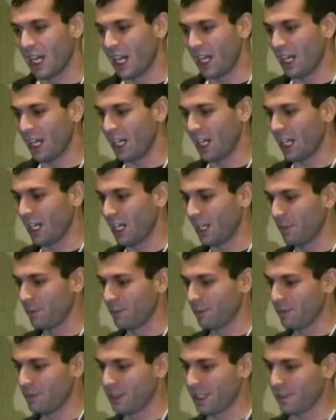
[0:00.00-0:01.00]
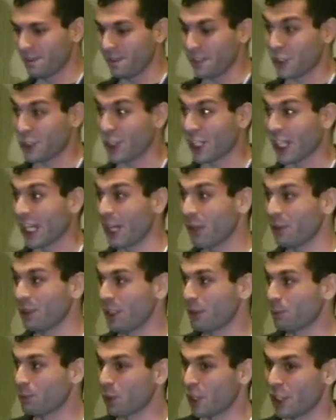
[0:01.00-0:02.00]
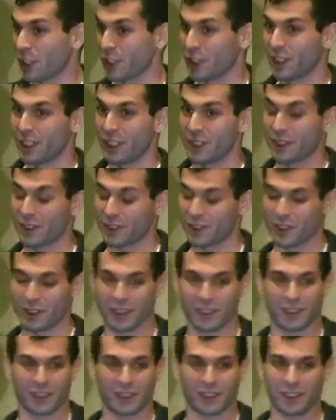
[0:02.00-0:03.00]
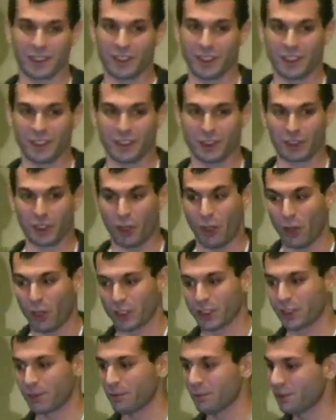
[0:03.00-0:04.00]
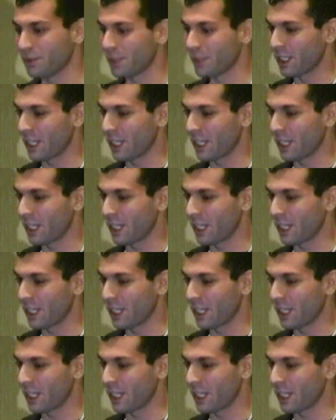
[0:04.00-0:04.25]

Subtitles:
Definitely check out that project. It's awesome.